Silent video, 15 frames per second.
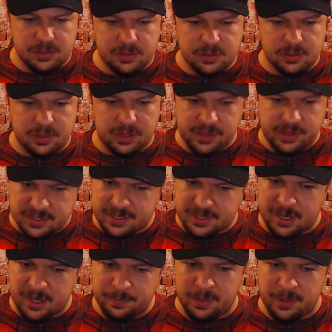that this
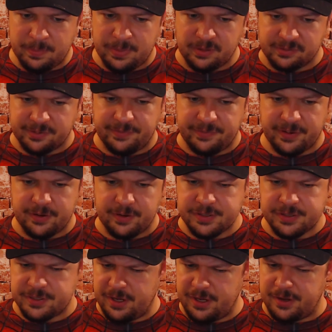Kingpin build figure is
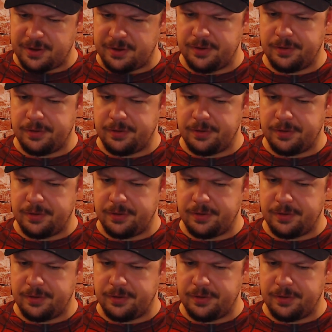done.